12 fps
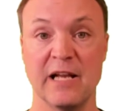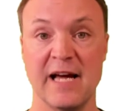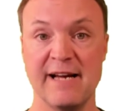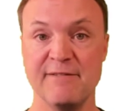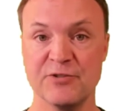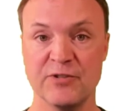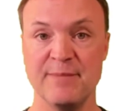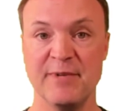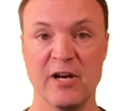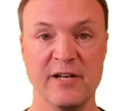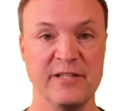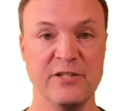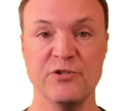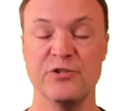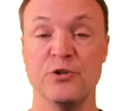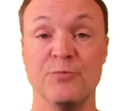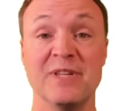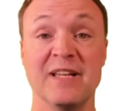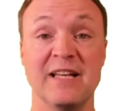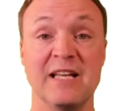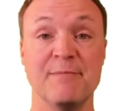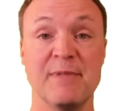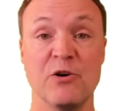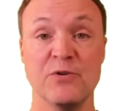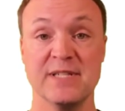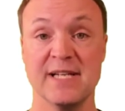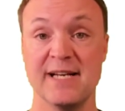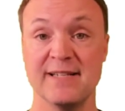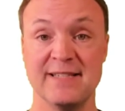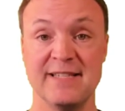live streaming on YouTube, thinking about uh,